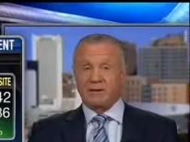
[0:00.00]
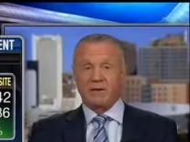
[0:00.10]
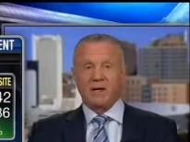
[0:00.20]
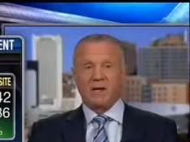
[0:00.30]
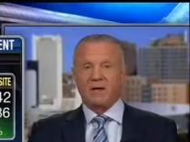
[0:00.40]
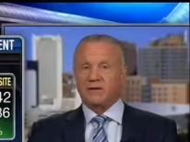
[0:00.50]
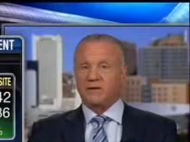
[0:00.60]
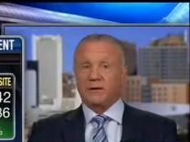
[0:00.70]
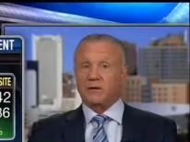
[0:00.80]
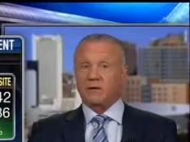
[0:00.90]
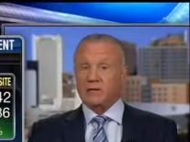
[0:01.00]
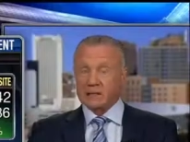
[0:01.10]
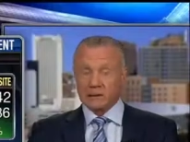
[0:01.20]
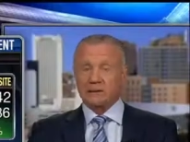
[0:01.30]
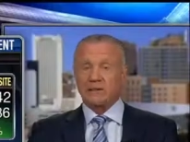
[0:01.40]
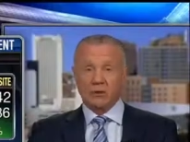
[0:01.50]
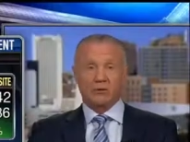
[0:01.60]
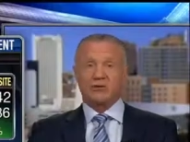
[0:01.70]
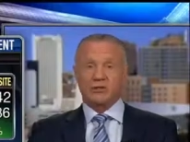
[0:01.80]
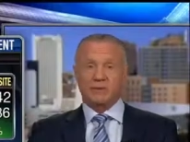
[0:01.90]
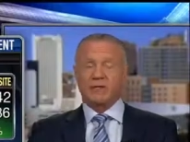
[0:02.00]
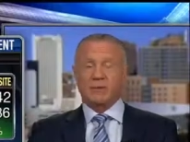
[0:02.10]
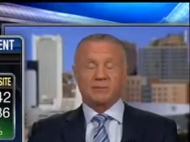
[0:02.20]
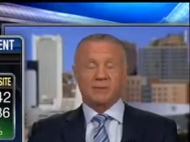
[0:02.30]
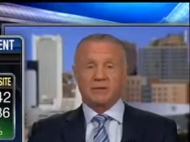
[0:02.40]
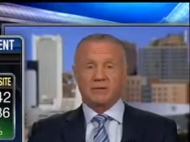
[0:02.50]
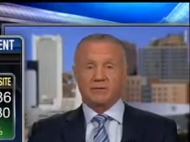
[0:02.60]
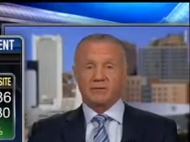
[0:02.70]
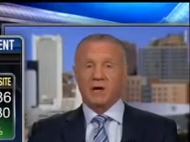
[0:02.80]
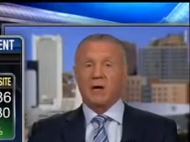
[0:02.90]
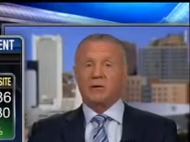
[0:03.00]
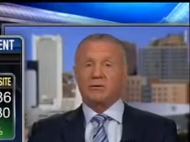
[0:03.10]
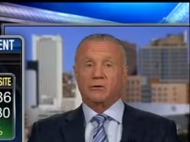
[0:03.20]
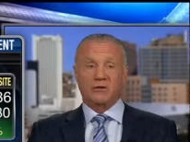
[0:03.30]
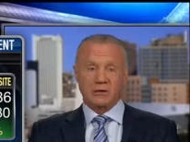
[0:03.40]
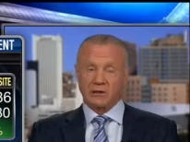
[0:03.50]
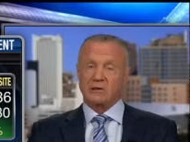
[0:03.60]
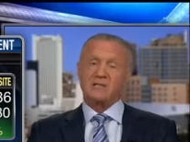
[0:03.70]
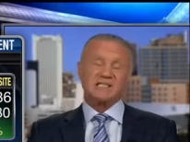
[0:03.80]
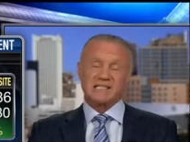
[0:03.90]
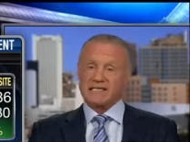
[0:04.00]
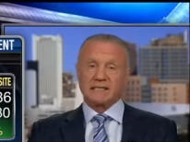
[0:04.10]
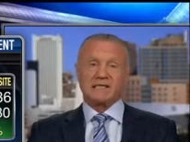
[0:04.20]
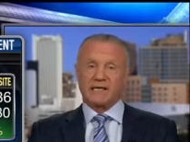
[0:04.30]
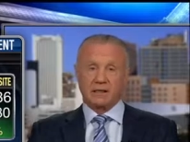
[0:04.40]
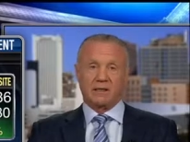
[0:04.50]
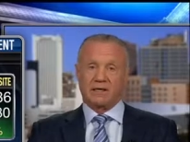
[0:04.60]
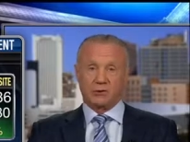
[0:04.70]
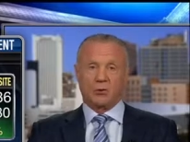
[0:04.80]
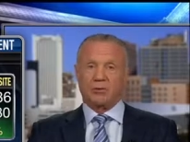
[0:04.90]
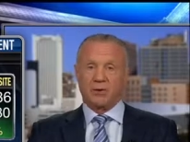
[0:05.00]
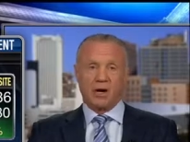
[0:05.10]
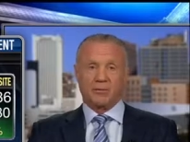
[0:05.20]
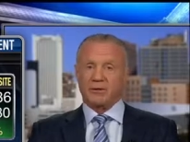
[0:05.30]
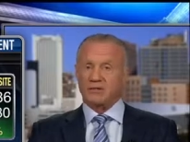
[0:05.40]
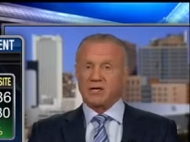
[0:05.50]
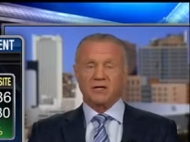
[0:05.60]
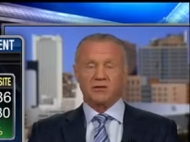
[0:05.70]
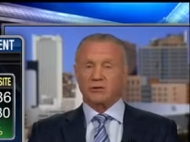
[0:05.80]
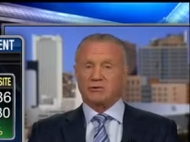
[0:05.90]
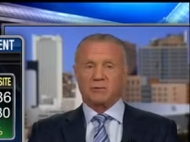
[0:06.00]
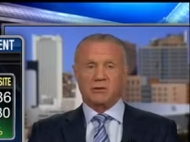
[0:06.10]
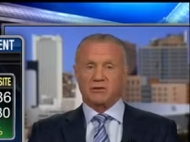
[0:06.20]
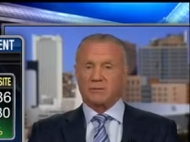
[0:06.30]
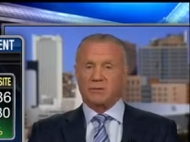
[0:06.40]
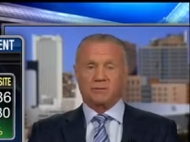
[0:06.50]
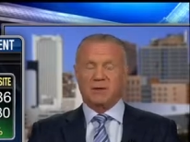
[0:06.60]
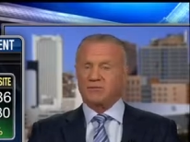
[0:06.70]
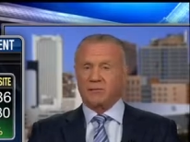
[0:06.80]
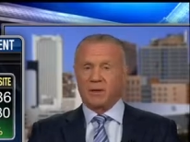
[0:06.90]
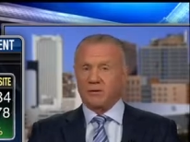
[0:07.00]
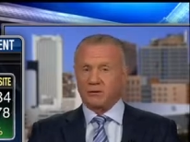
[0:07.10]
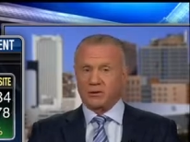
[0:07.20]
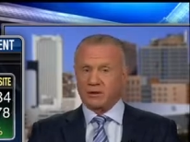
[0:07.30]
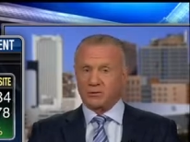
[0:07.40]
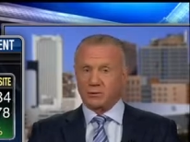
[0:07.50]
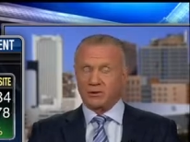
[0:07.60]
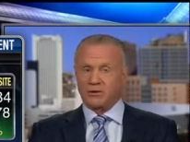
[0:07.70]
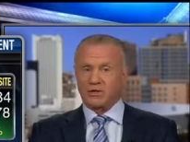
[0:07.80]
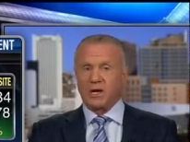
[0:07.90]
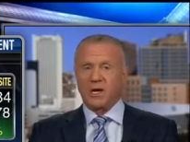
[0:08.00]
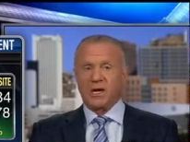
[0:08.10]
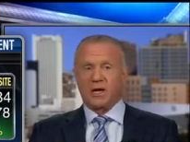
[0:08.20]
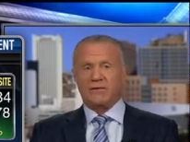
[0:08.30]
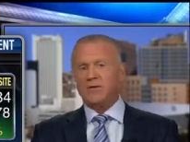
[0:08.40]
it. They're clearly currency manipulators. They're clearly stealing intellectual properties, not just from us, but from other countries. And